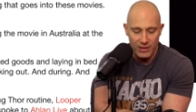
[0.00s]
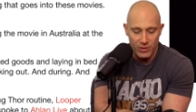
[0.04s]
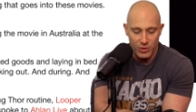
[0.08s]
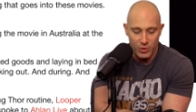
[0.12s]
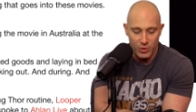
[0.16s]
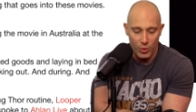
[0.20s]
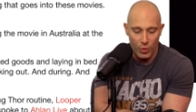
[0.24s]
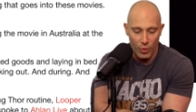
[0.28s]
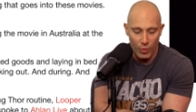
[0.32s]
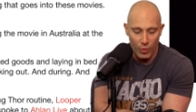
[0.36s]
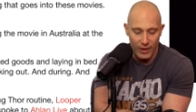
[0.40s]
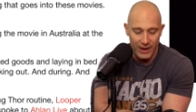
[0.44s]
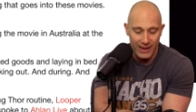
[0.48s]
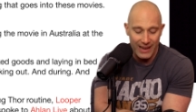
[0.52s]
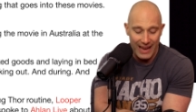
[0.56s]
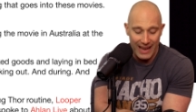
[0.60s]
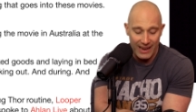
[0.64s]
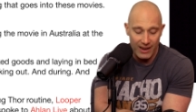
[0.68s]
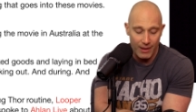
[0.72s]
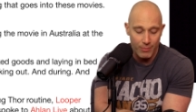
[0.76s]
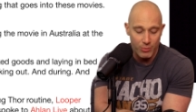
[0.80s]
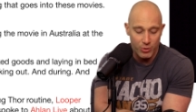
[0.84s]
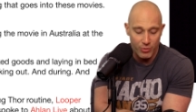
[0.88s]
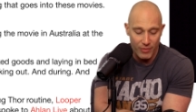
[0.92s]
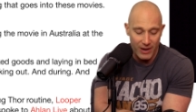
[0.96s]
and drawing,
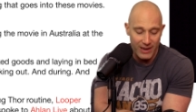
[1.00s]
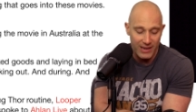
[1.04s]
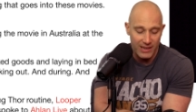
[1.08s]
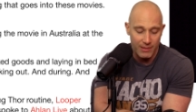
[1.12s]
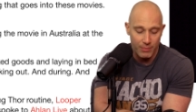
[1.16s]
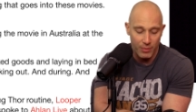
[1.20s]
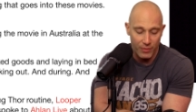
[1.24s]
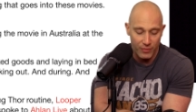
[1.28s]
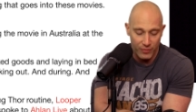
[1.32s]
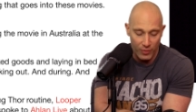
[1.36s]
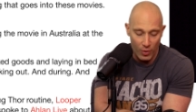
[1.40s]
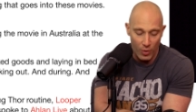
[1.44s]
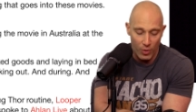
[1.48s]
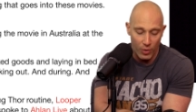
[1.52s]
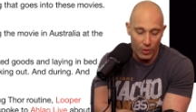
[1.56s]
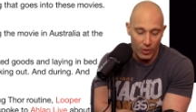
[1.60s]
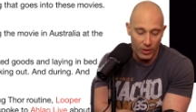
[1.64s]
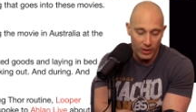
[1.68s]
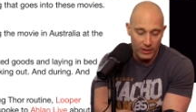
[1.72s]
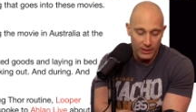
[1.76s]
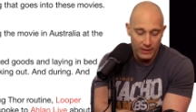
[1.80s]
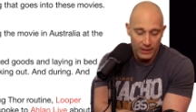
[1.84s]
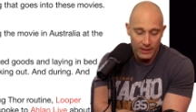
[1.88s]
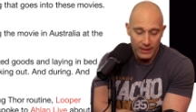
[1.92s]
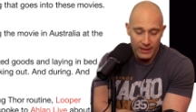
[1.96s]
and I'm dreading
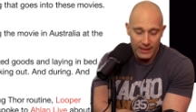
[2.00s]
before.